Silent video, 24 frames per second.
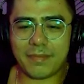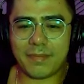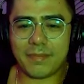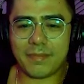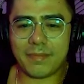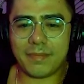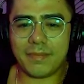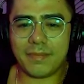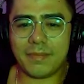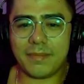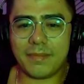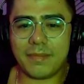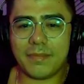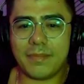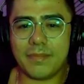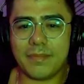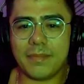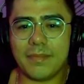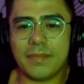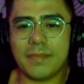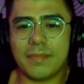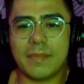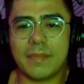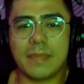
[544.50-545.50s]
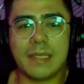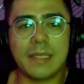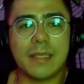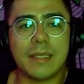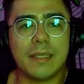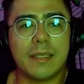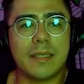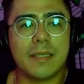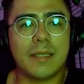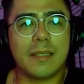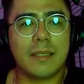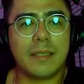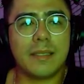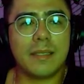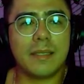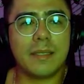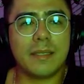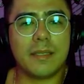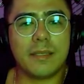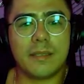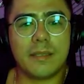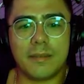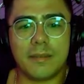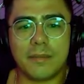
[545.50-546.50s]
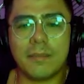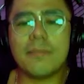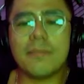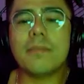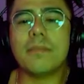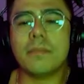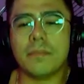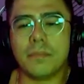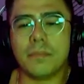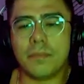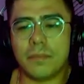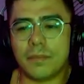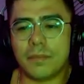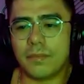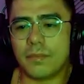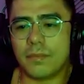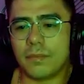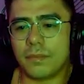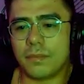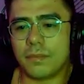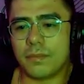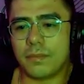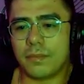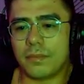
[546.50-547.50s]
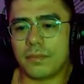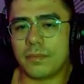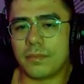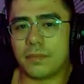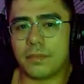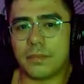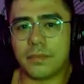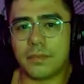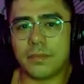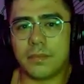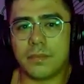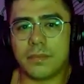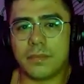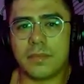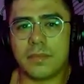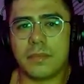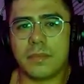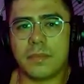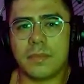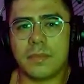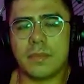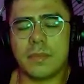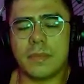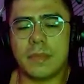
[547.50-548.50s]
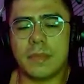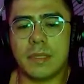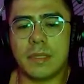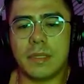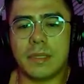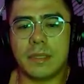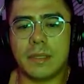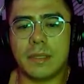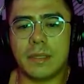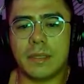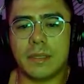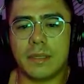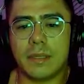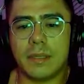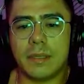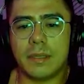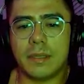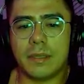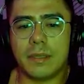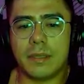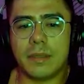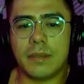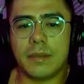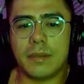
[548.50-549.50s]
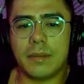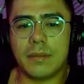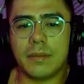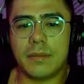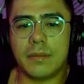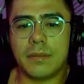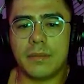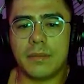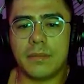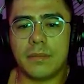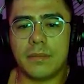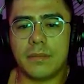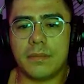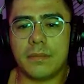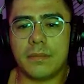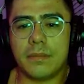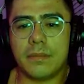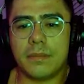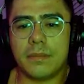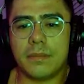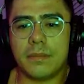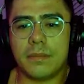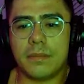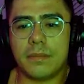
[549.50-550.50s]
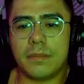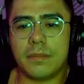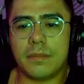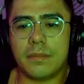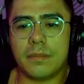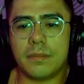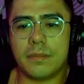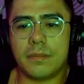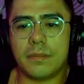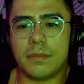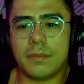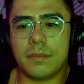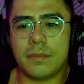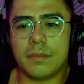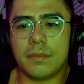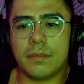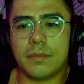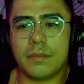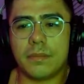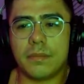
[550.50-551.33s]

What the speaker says: The person shown says nothing.